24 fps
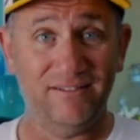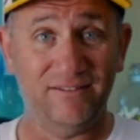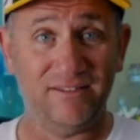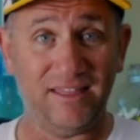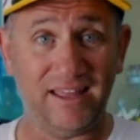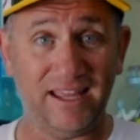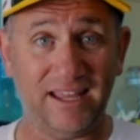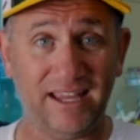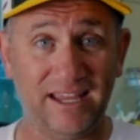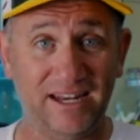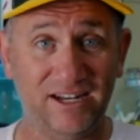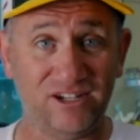
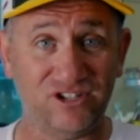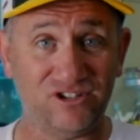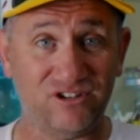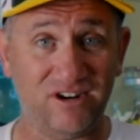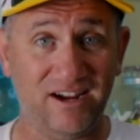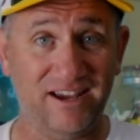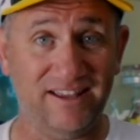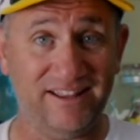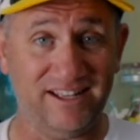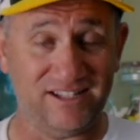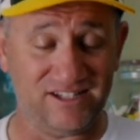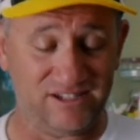thing in
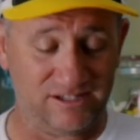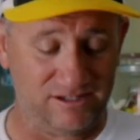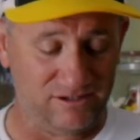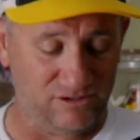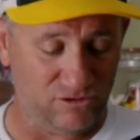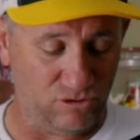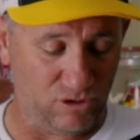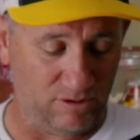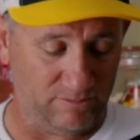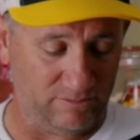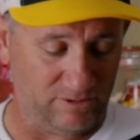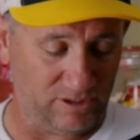Australia. That's
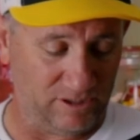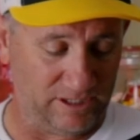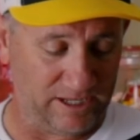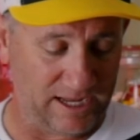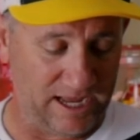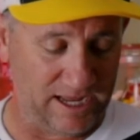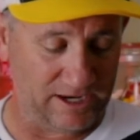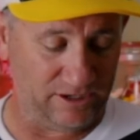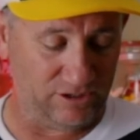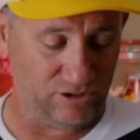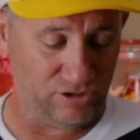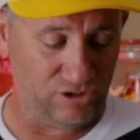normally
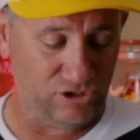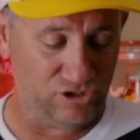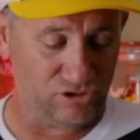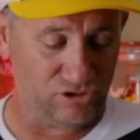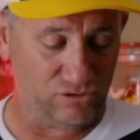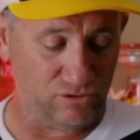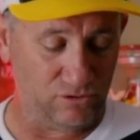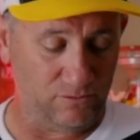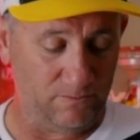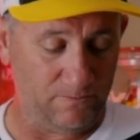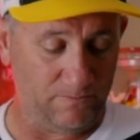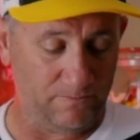
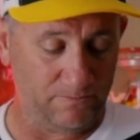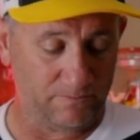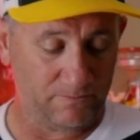unusual.